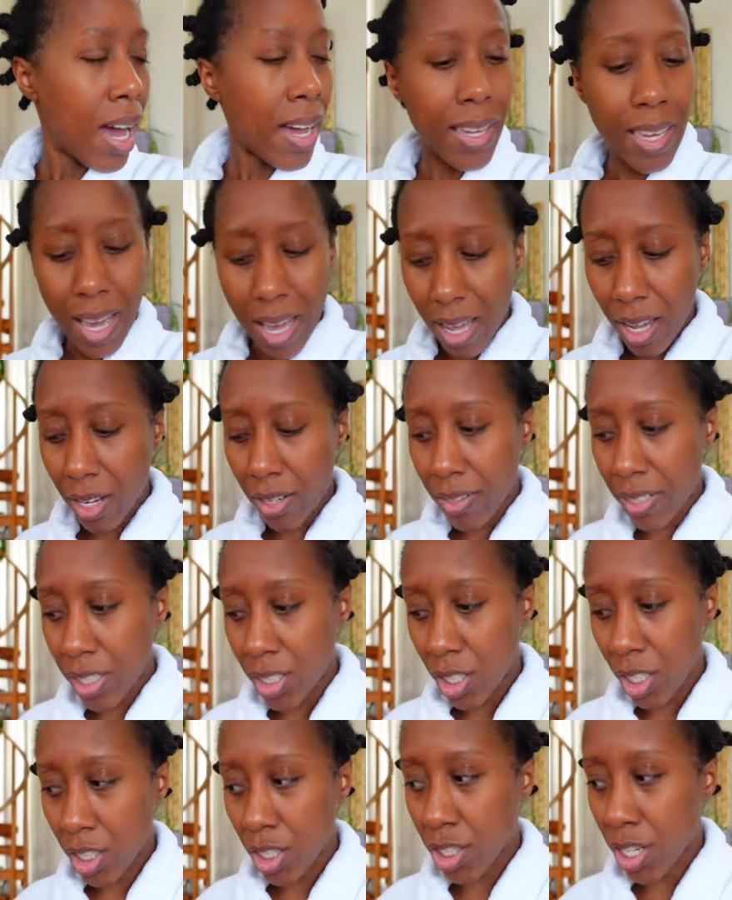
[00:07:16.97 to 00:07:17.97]
Yeah, I
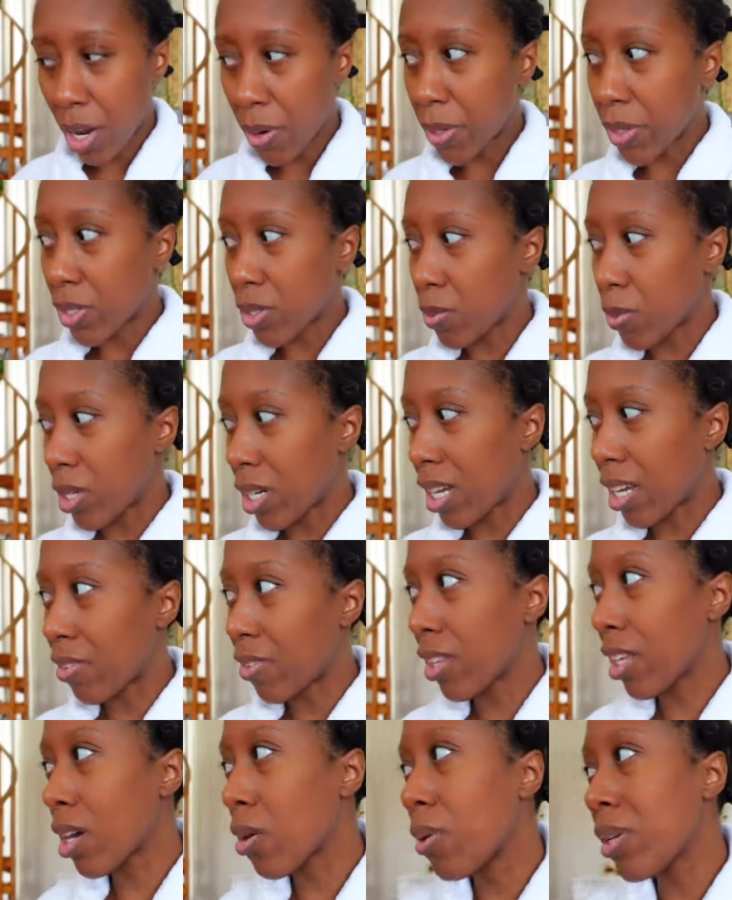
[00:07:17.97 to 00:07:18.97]
already took a shower this morning. I
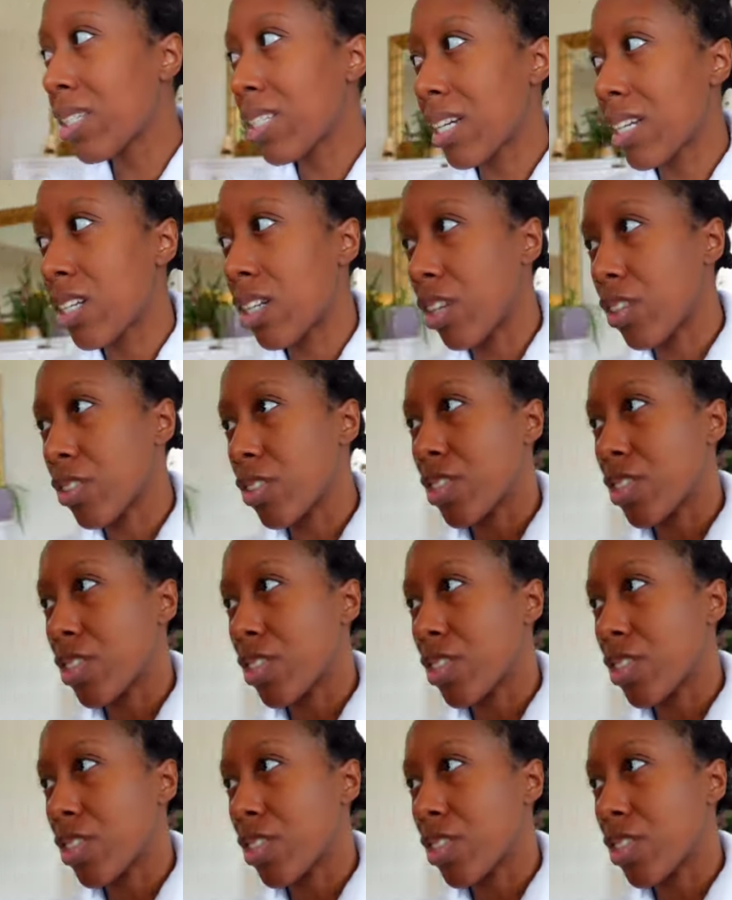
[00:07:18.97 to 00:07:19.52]
feel like I want to take another